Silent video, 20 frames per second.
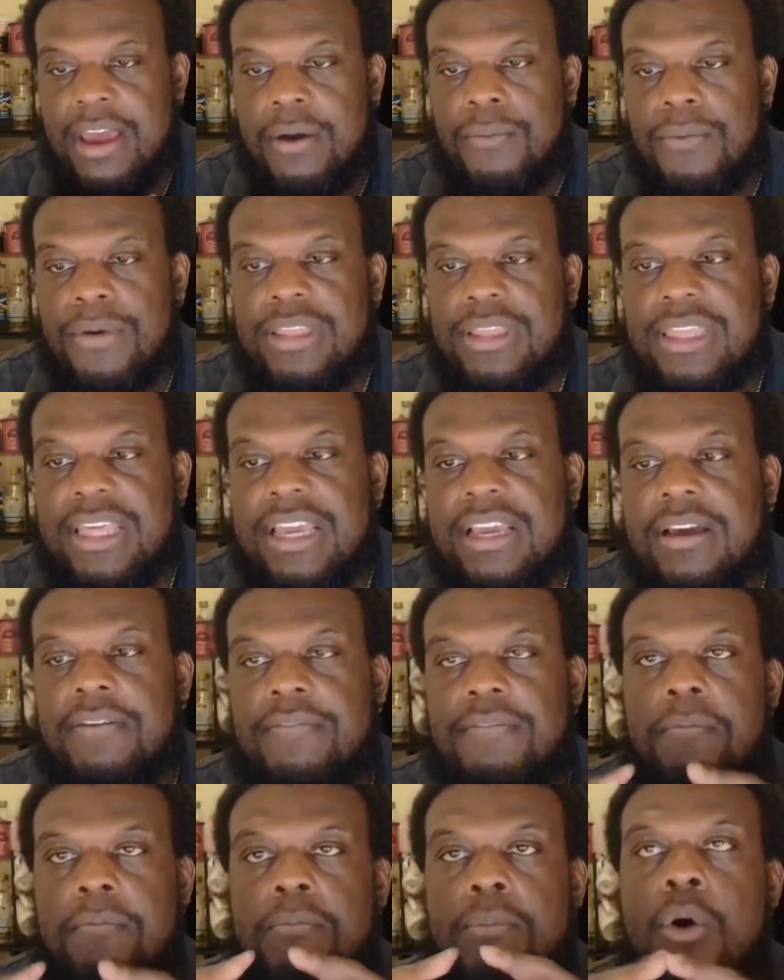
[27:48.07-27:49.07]
We think of
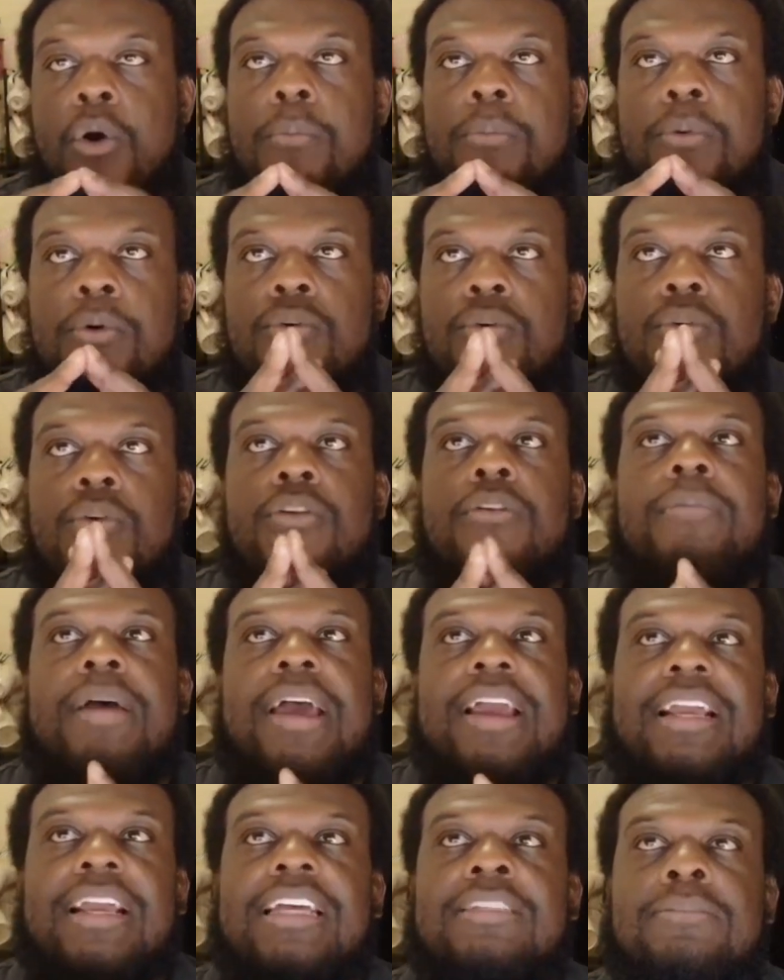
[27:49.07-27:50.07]
a mobile
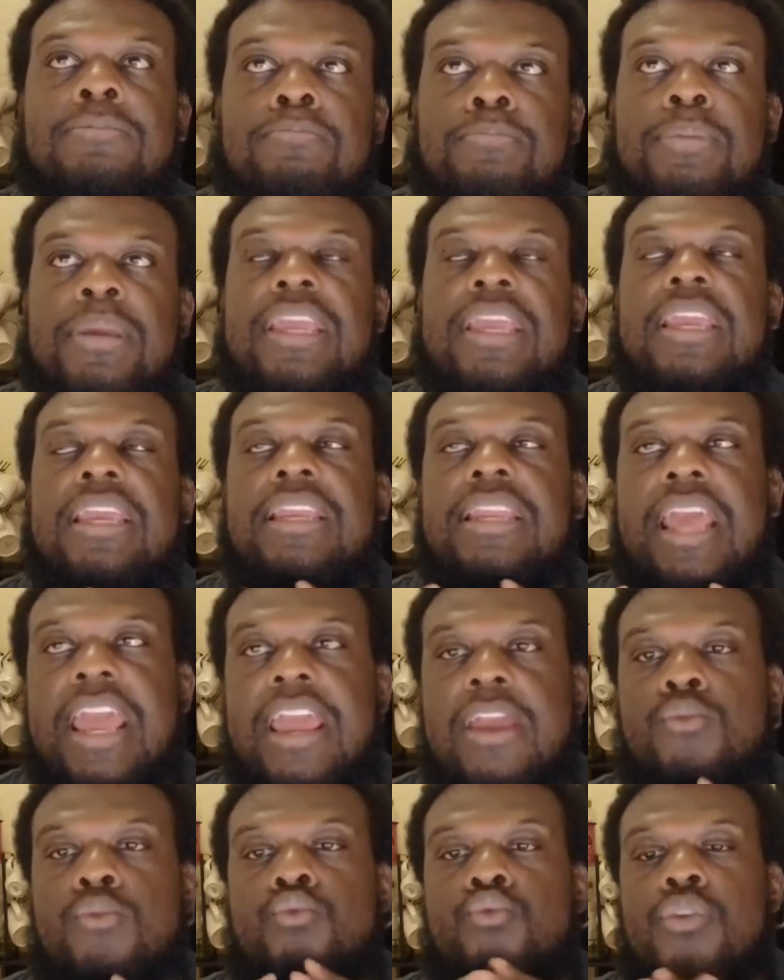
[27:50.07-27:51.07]
quarterback as being
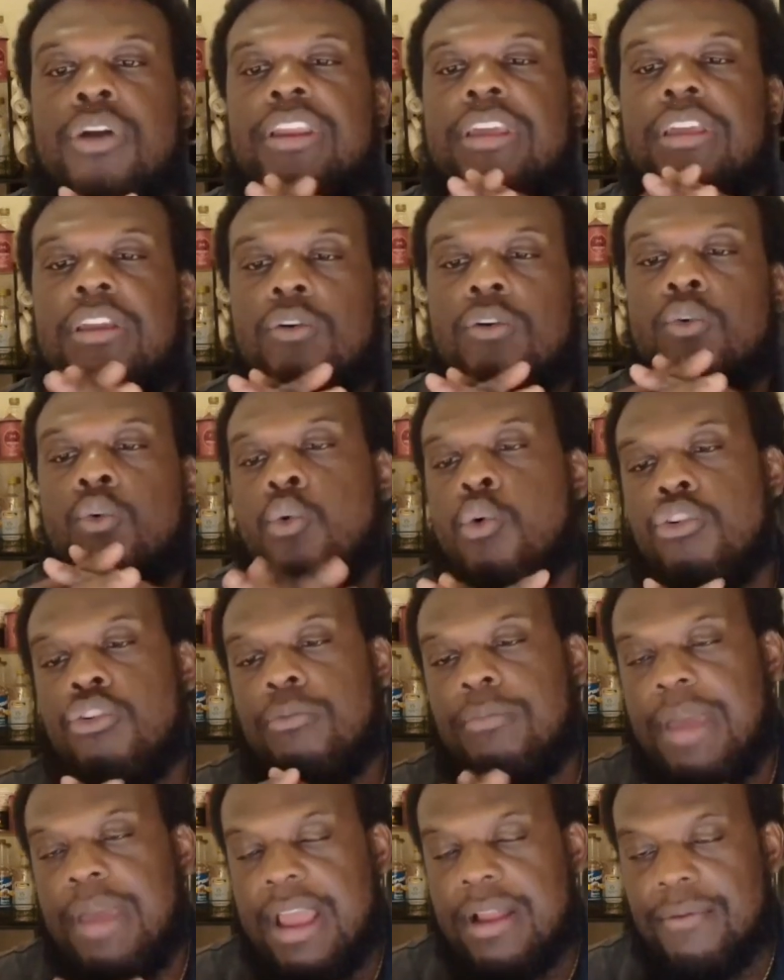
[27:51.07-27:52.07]
a running
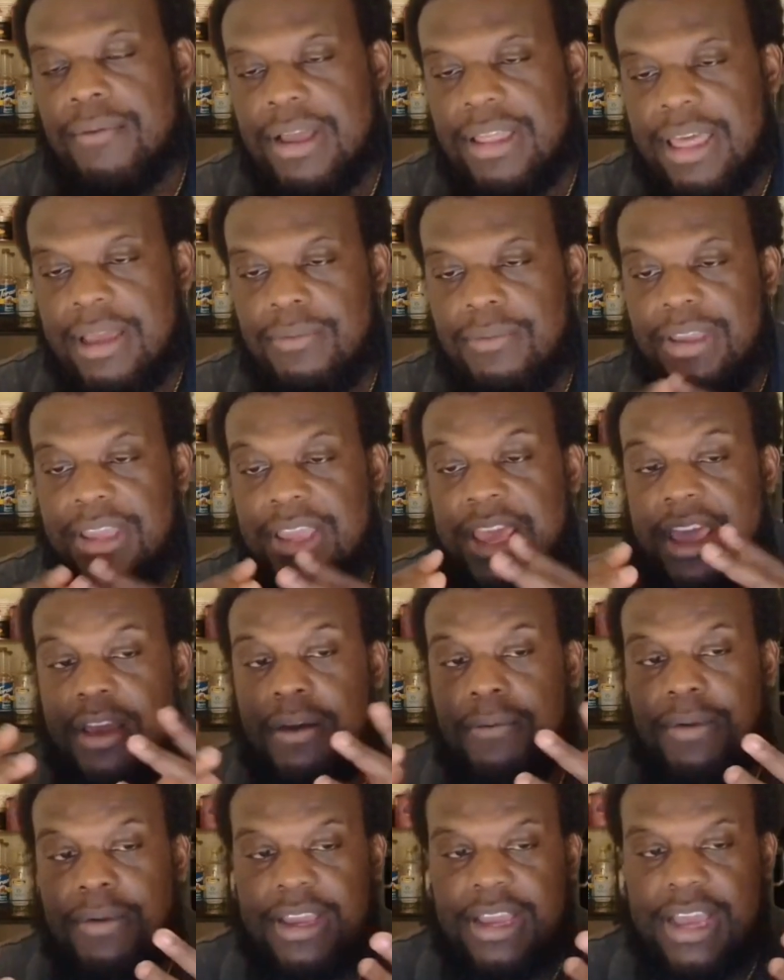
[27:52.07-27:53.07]
quarterback, right? Like, we
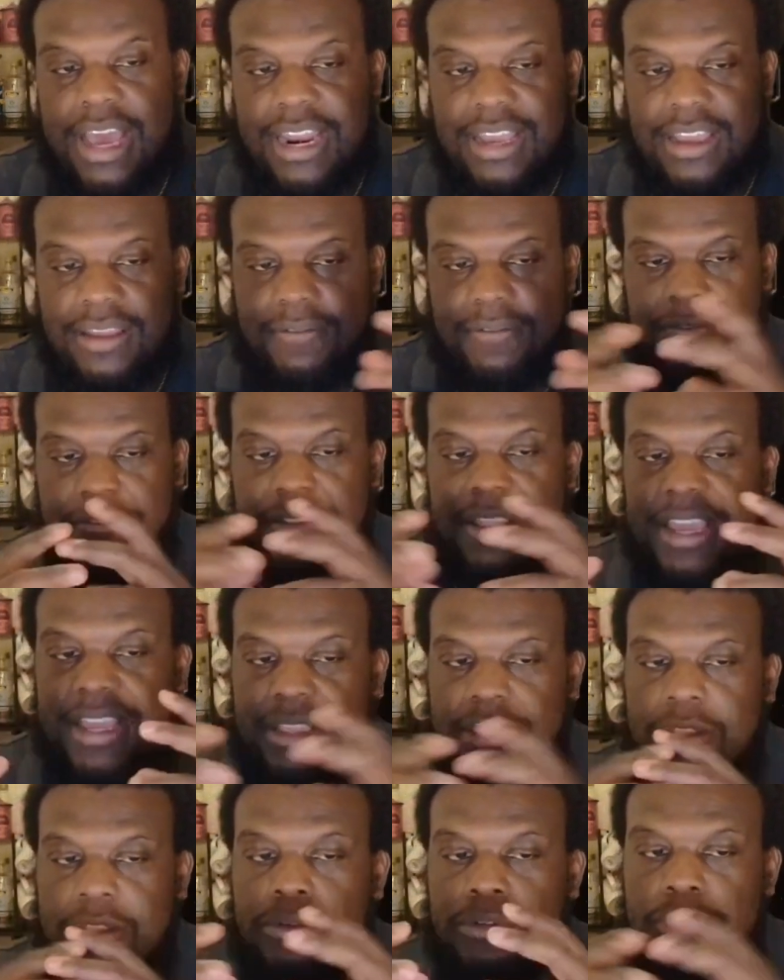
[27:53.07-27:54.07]
kind of
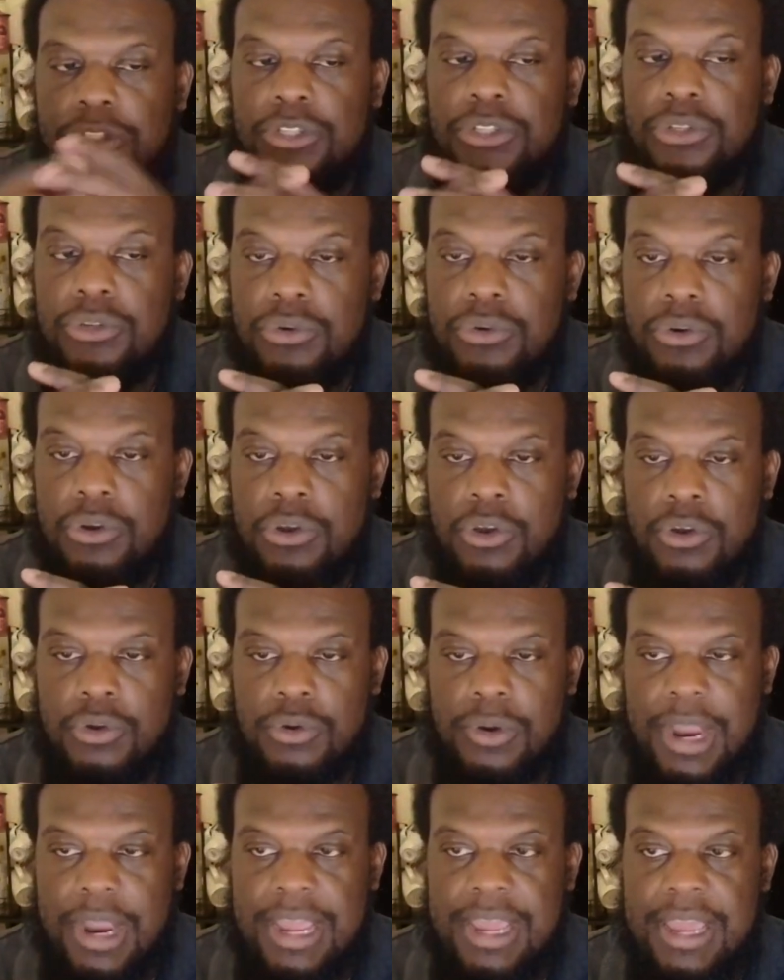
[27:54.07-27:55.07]
conflate those two,
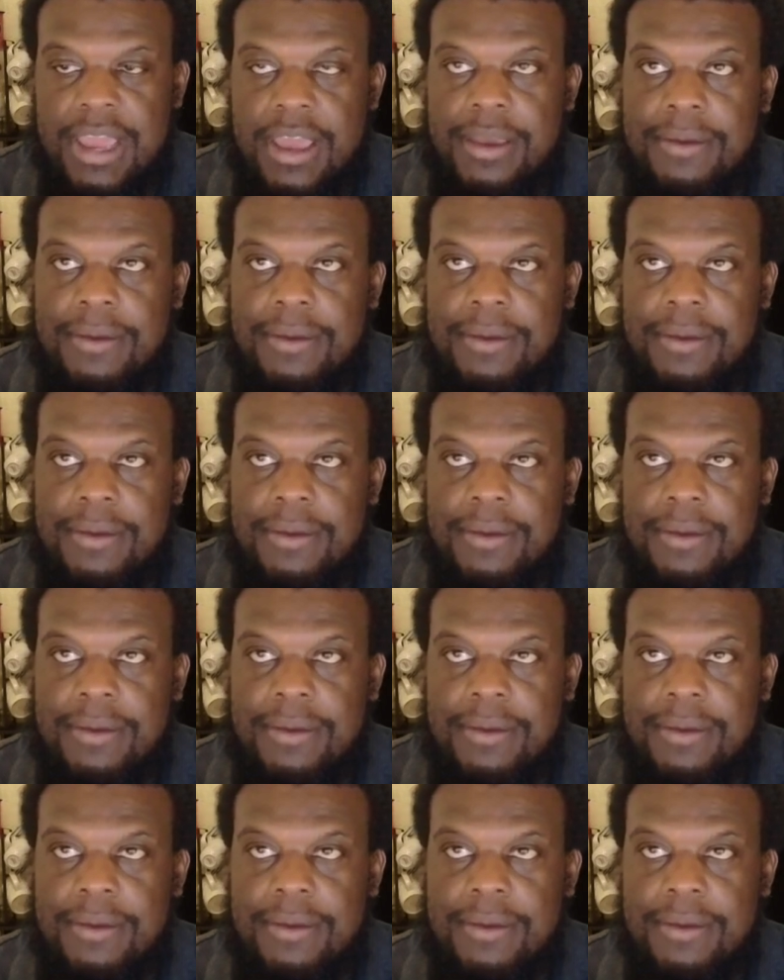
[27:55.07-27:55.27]
right?